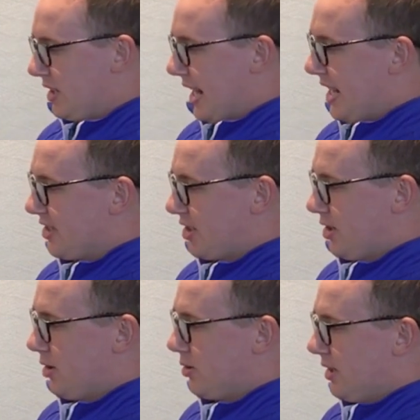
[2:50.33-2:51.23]
Right?
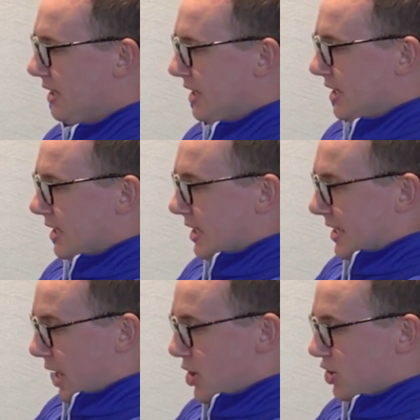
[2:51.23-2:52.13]
So
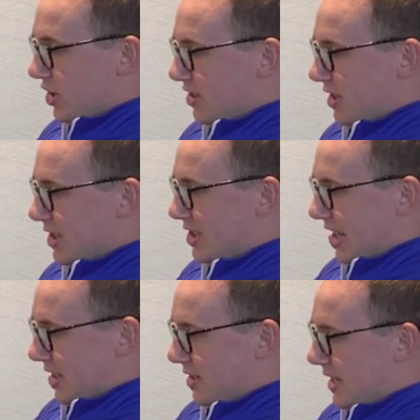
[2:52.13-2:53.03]
now initially it's going to
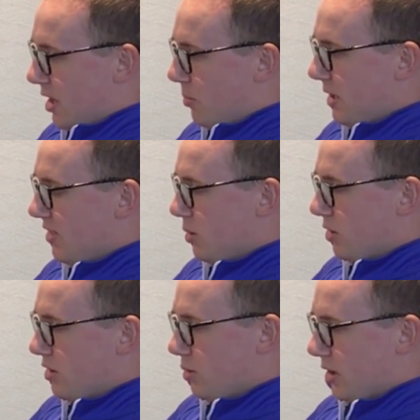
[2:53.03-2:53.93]
stick. Now a big thing
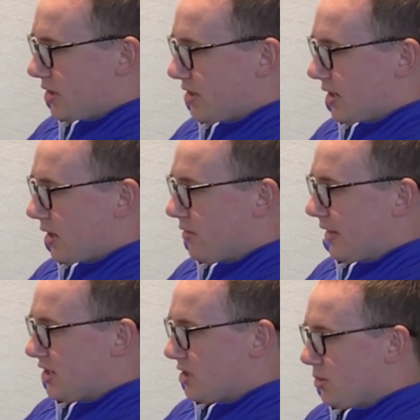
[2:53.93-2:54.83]
with cookware is like our
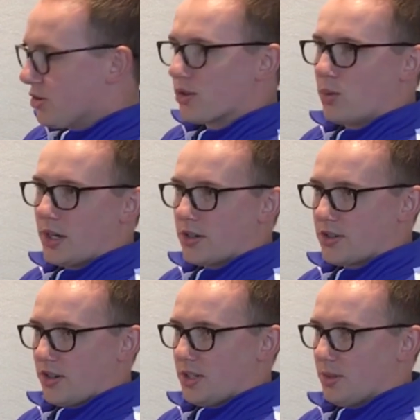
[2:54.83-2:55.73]
vegetables are water
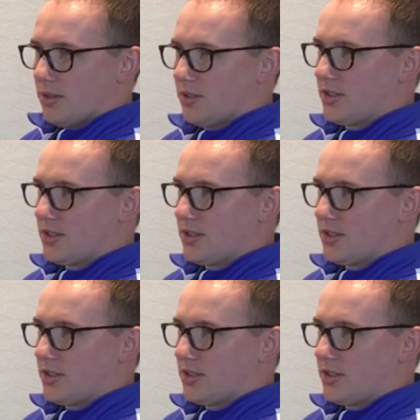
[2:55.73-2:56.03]
soluble.